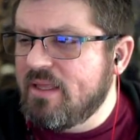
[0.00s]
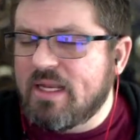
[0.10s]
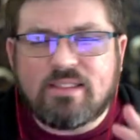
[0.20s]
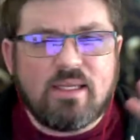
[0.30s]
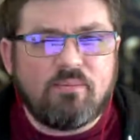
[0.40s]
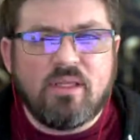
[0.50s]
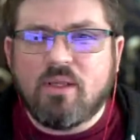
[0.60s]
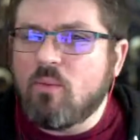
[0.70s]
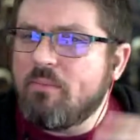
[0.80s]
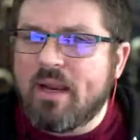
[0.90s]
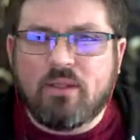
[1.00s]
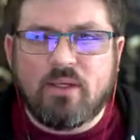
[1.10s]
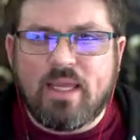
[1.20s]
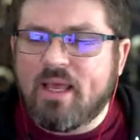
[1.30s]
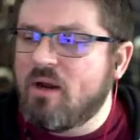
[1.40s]
That's something that we may
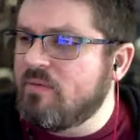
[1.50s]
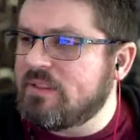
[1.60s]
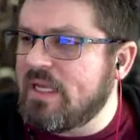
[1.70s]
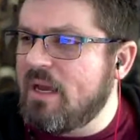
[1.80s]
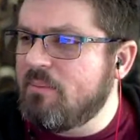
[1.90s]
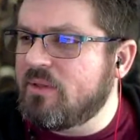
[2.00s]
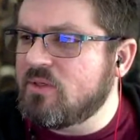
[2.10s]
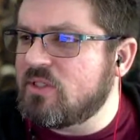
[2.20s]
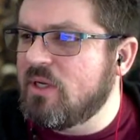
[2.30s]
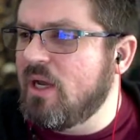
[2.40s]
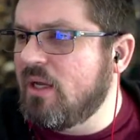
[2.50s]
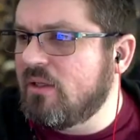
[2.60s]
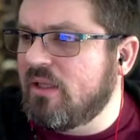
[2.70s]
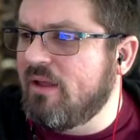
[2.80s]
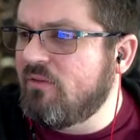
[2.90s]
look at over time, but there's a
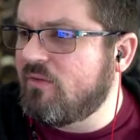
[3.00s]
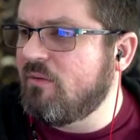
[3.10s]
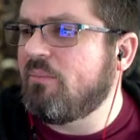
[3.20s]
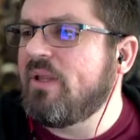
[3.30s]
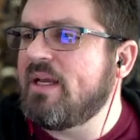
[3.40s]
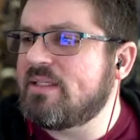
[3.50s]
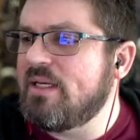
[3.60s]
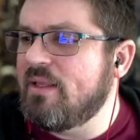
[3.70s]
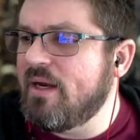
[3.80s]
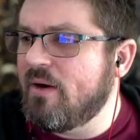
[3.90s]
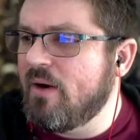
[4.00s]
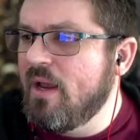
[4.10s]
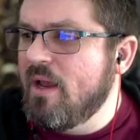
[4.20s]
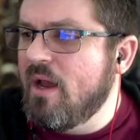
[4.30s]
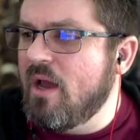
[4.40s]
level of complexity there
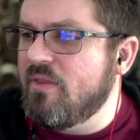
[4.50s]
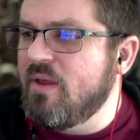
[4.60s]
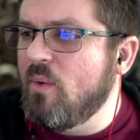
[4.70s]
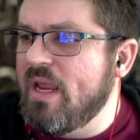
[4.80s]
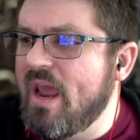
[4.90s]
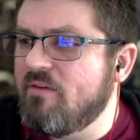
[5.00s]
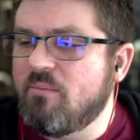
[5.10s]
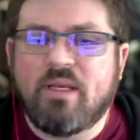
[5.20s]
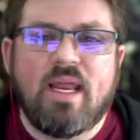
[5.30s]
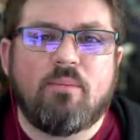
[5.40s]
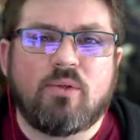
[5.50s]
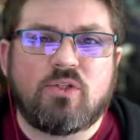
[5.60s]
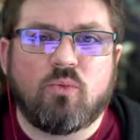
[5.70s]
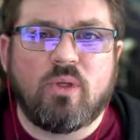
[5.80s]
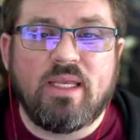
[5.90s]
uh, that we haven't been able
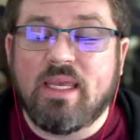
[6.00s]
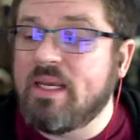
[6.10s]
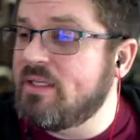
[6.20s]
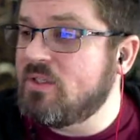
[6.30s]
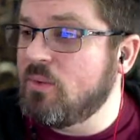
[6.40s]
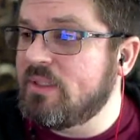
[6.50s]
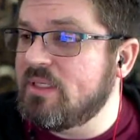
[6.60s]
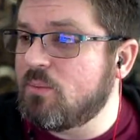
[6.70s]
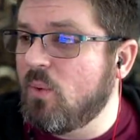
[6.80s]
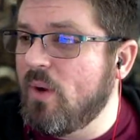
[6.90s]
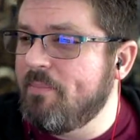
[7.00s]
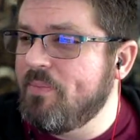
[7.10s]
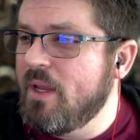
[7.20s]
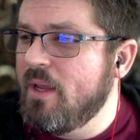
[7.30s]
to really get into at this point.